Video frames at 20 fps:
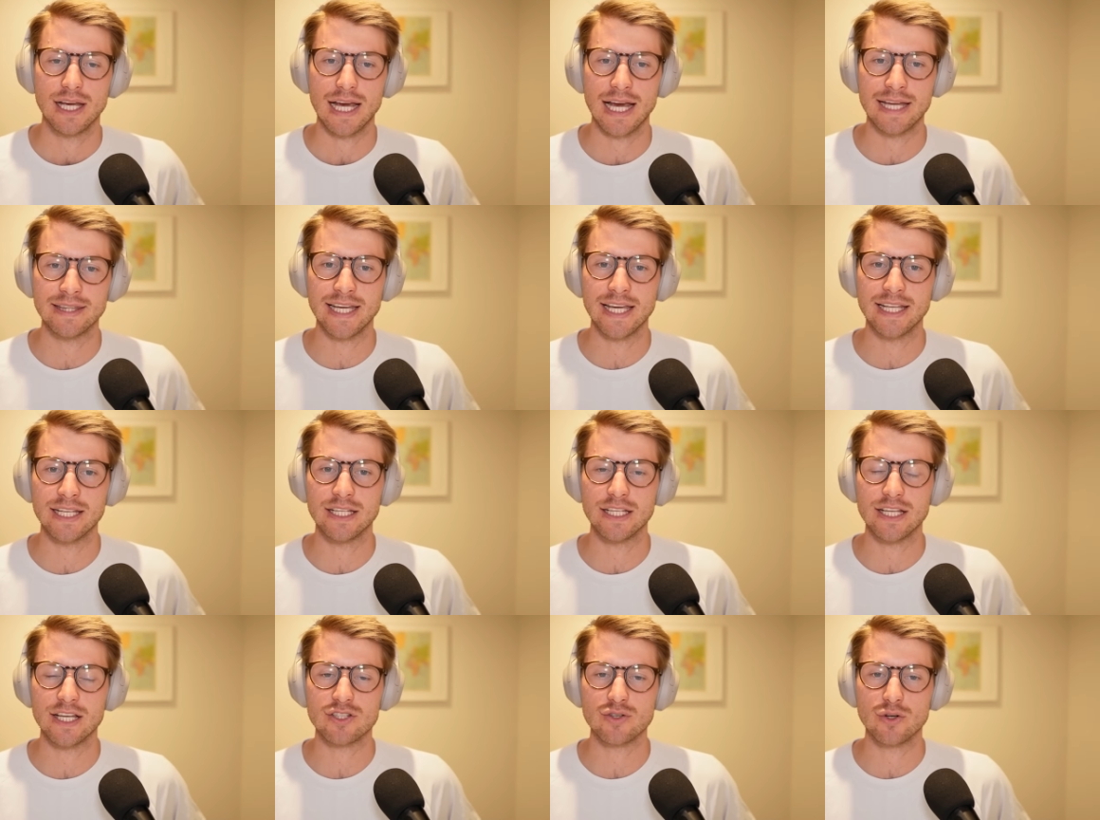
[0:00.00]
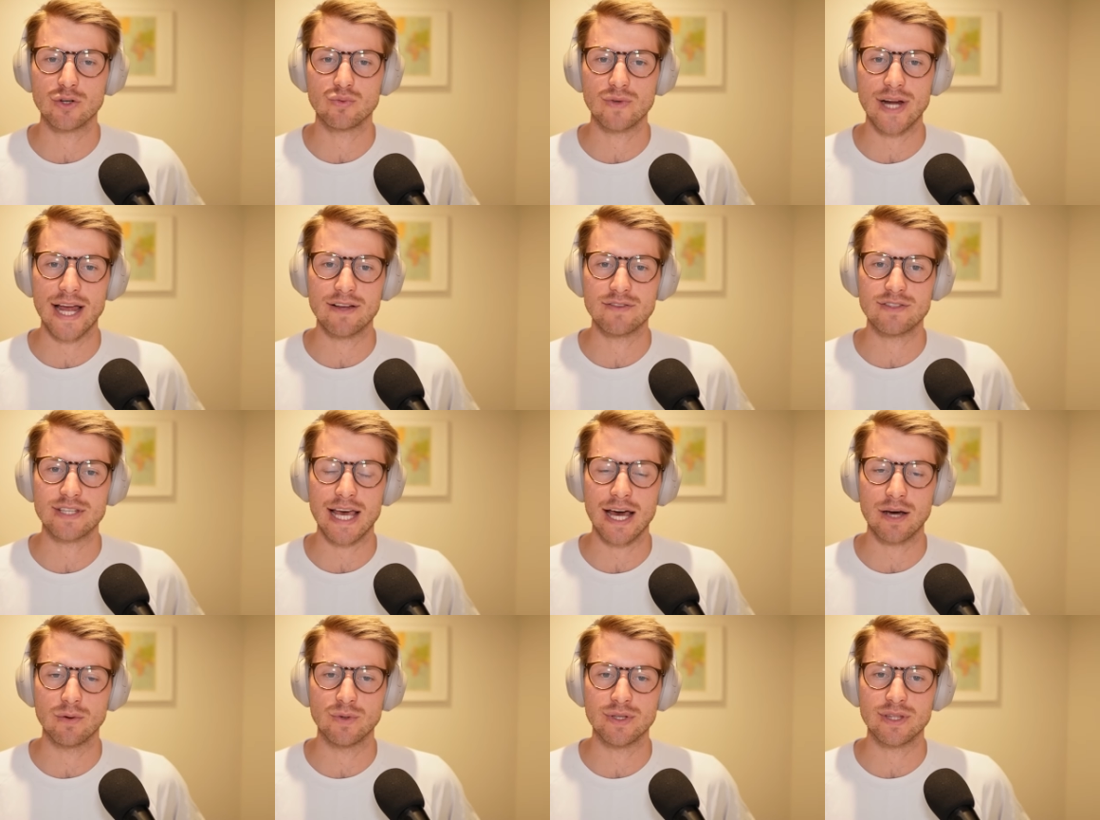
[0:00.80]
And then it sort of rounds
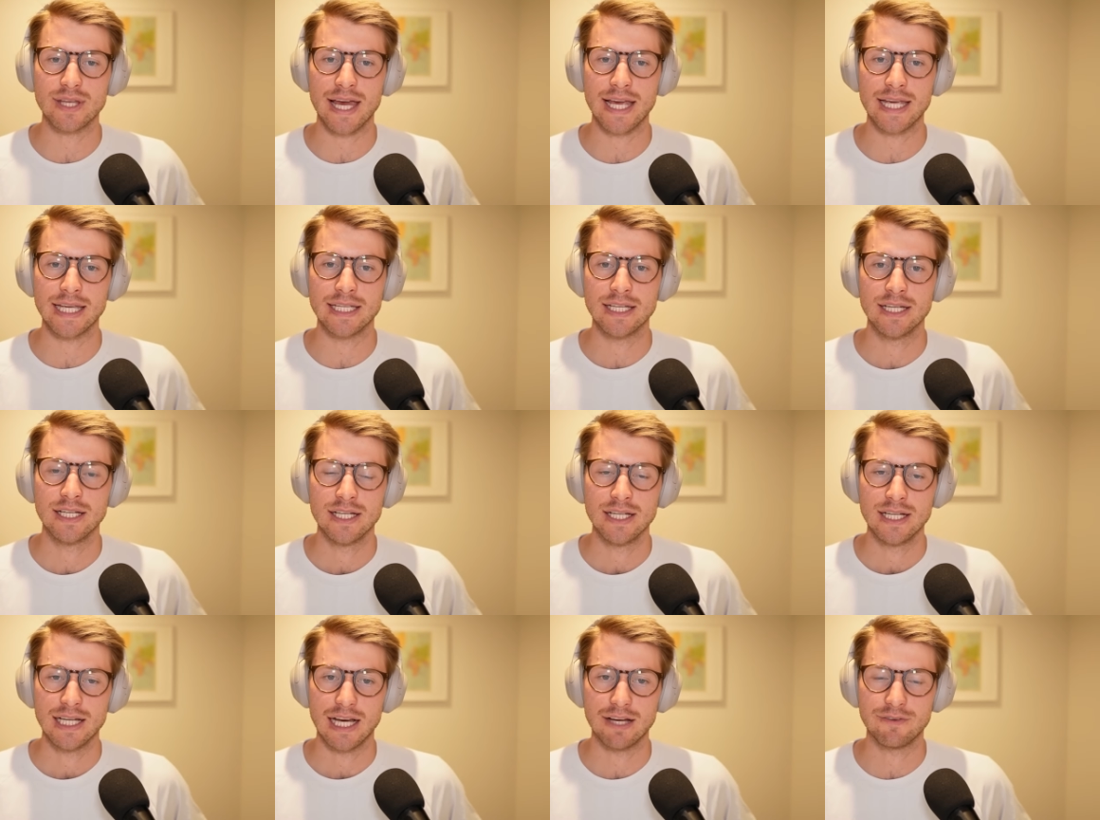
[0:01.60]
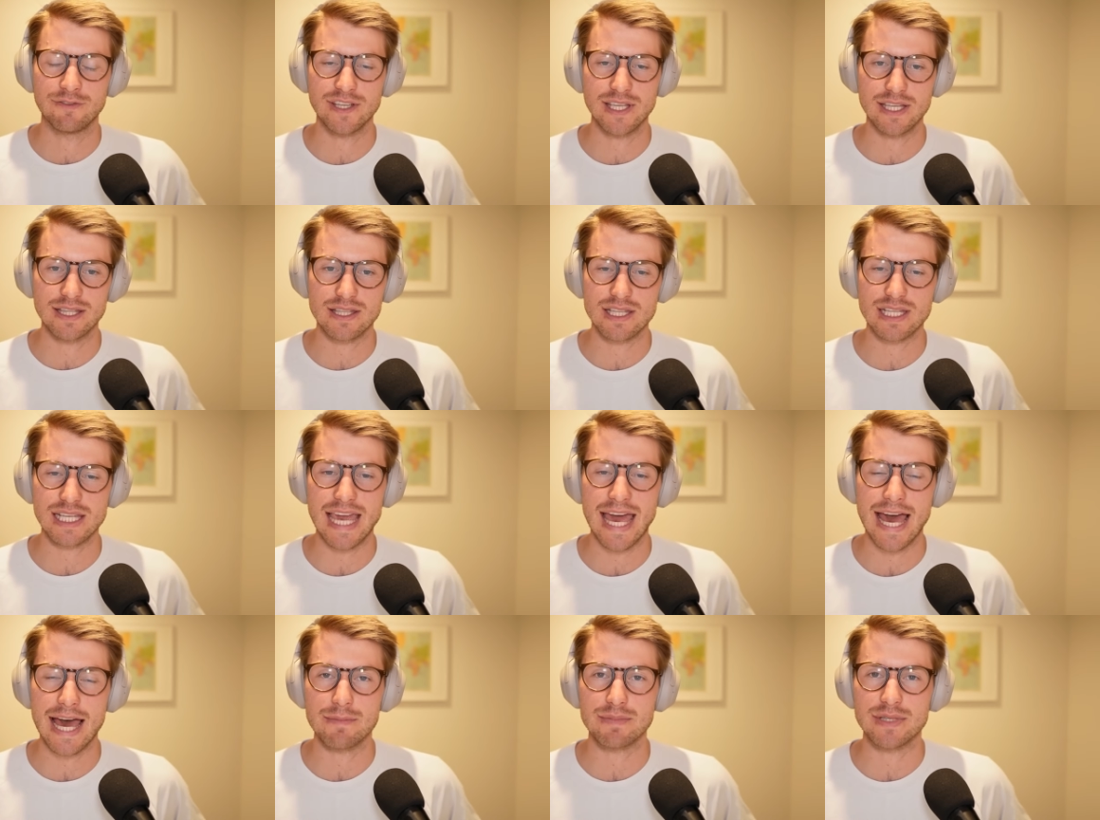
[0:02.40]
out with a figure that's
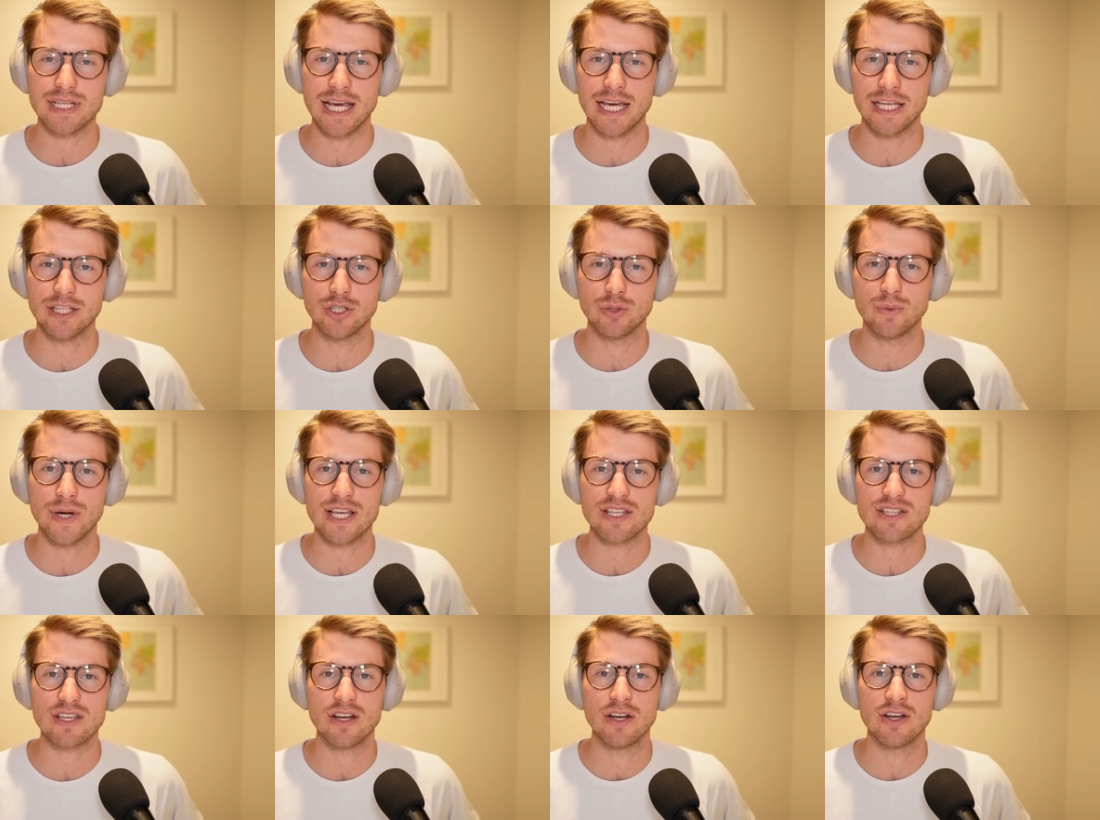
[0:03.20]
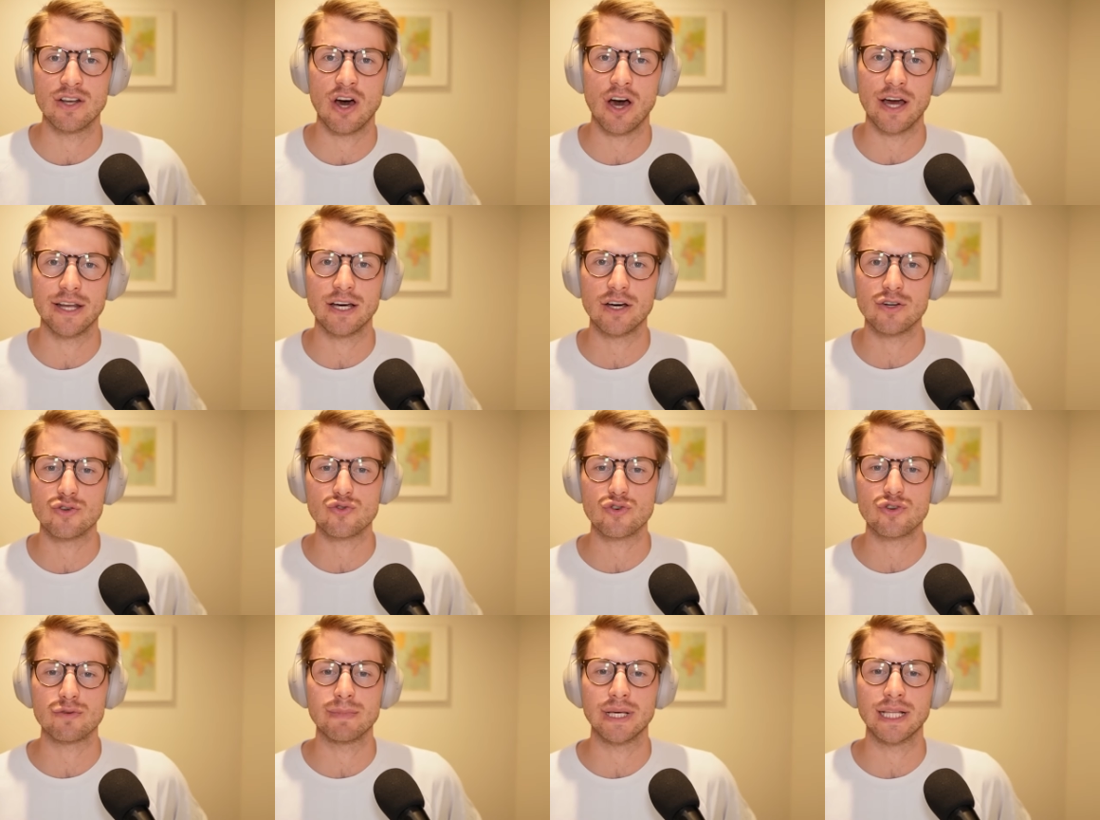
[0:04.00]
capped at US
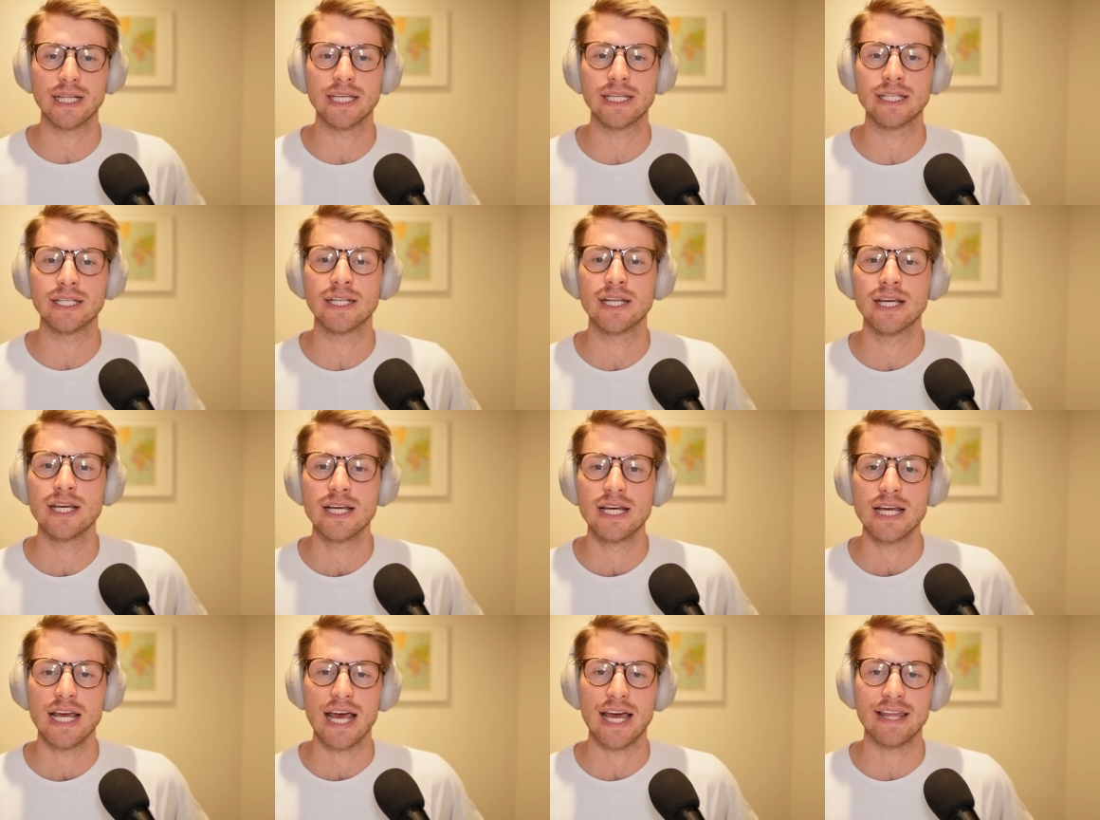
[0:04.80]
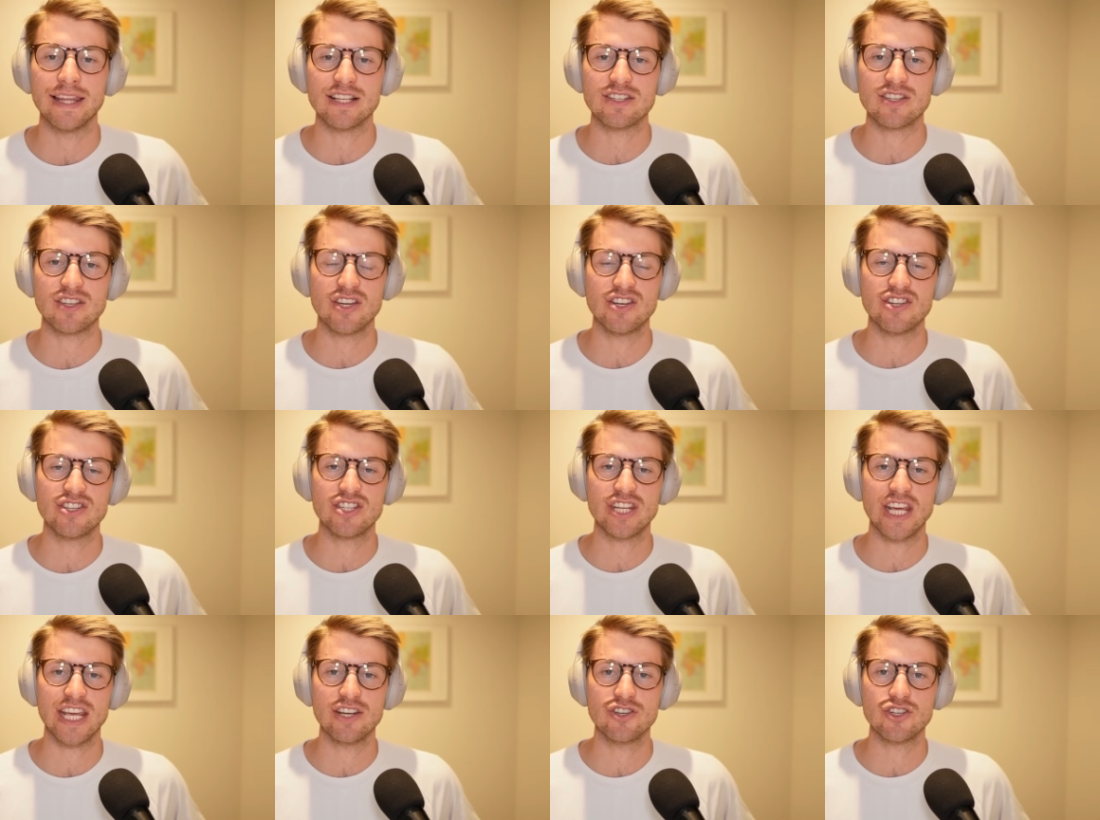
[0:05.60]
900 million, and that's
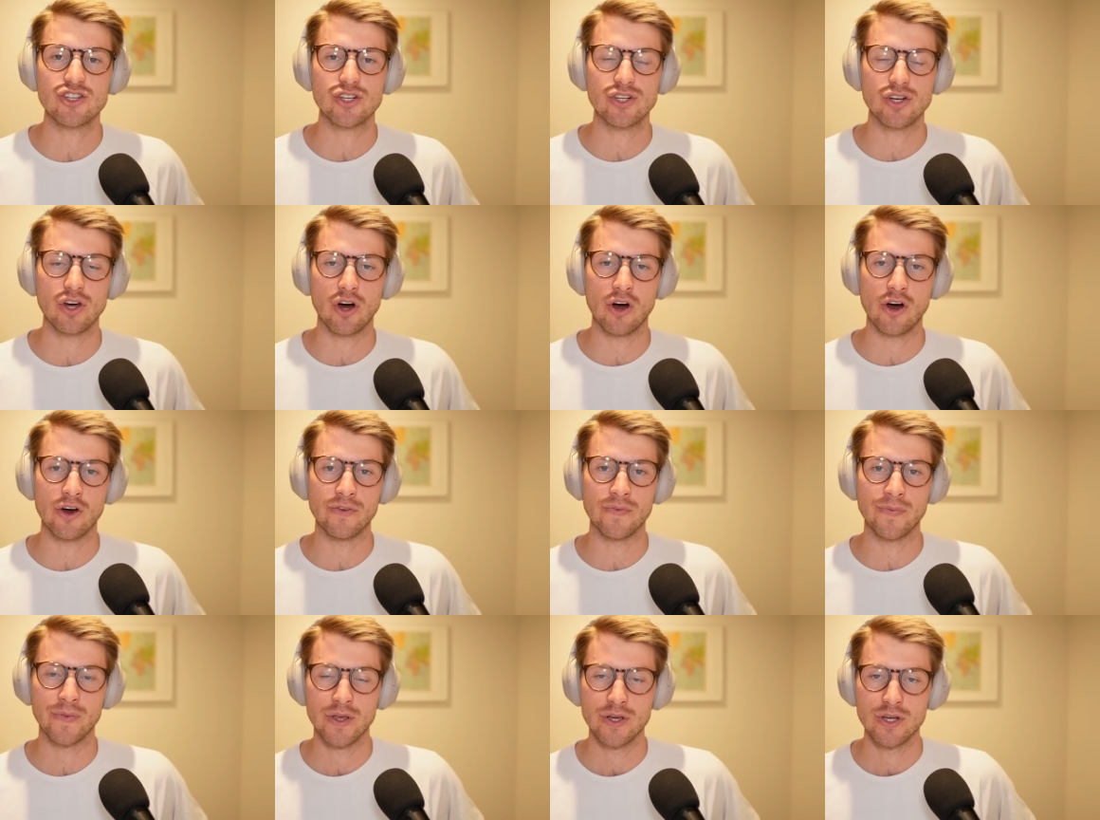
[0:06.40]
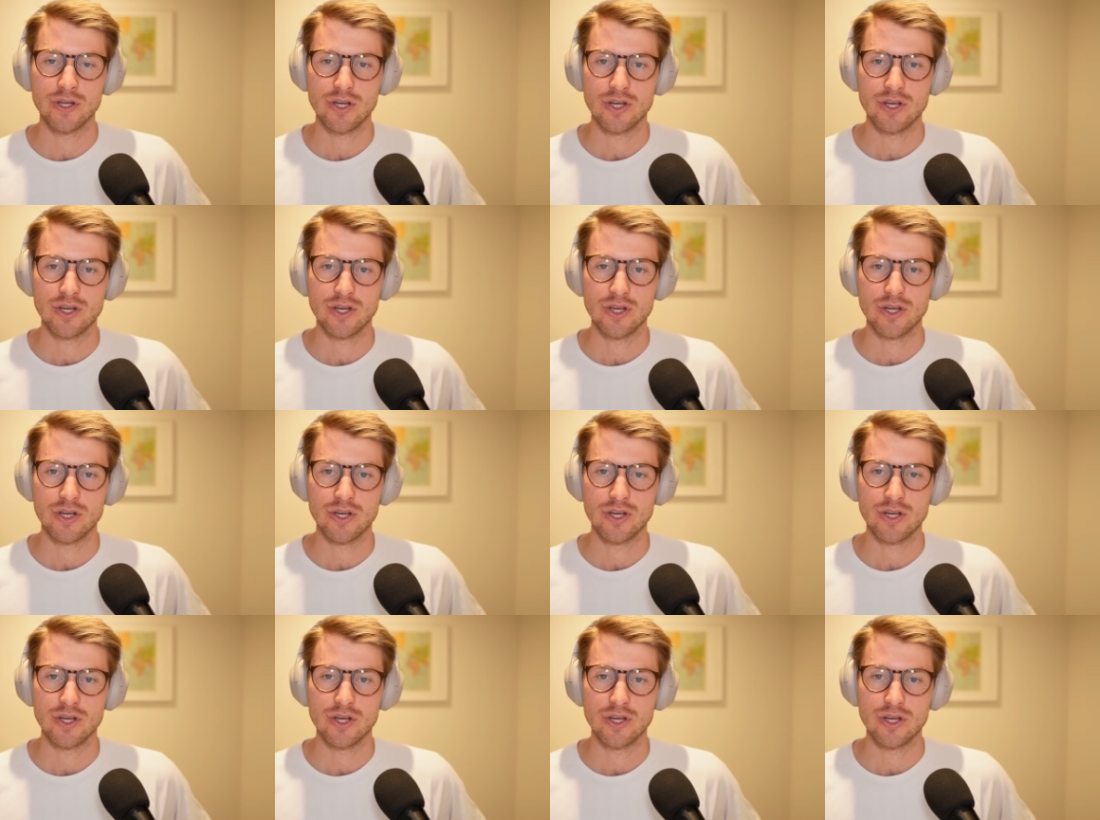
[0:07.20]
contingent on